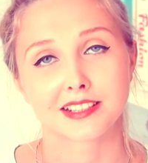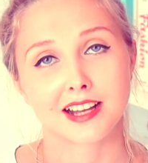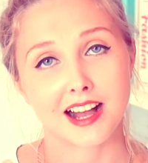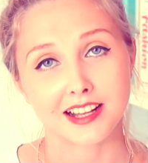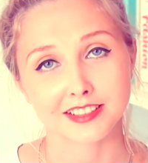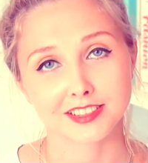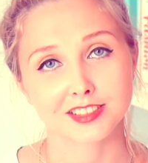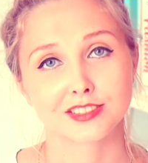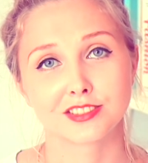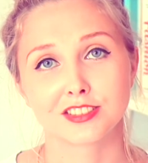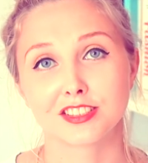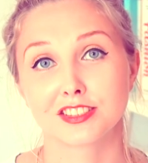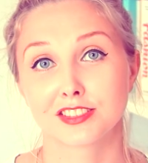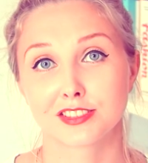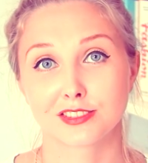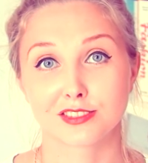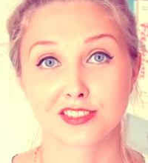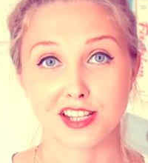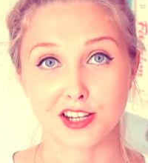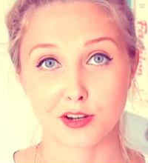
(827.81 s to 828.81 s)
answers
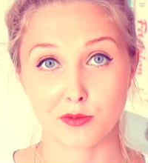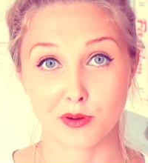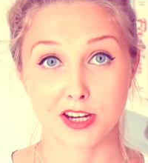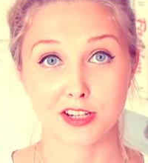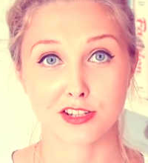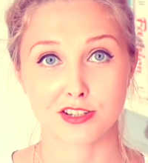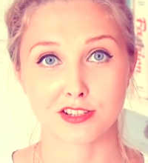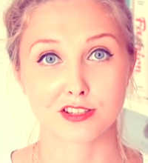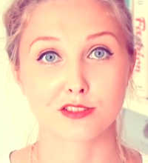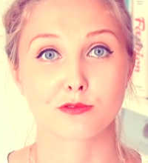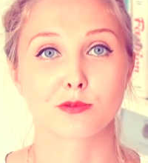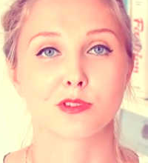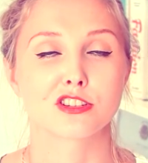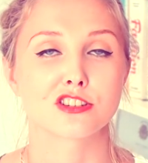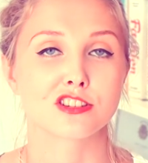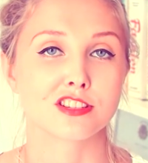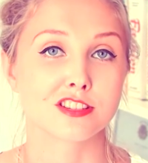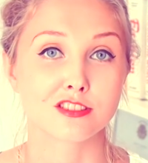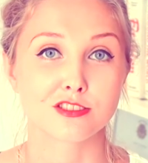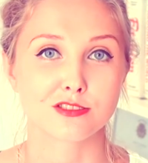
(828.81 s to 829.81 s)
to the questions
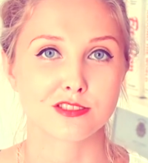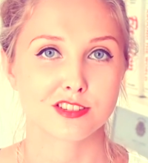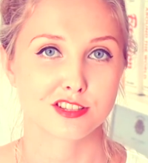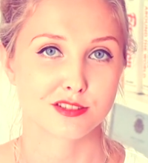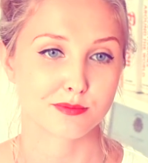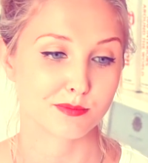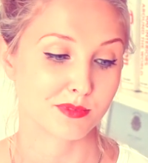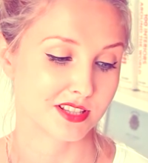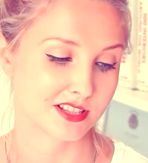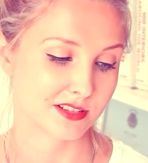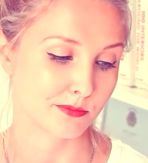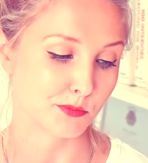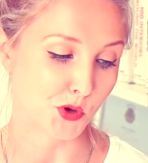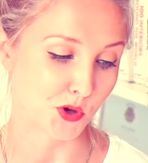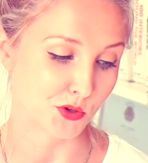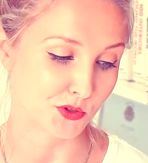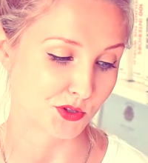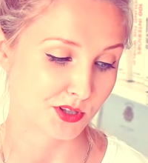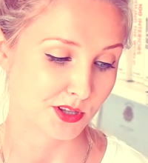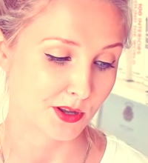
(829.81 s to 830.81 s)
which interest me the
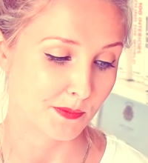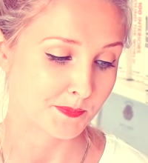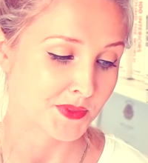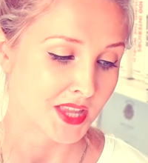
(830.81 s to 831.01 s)
most.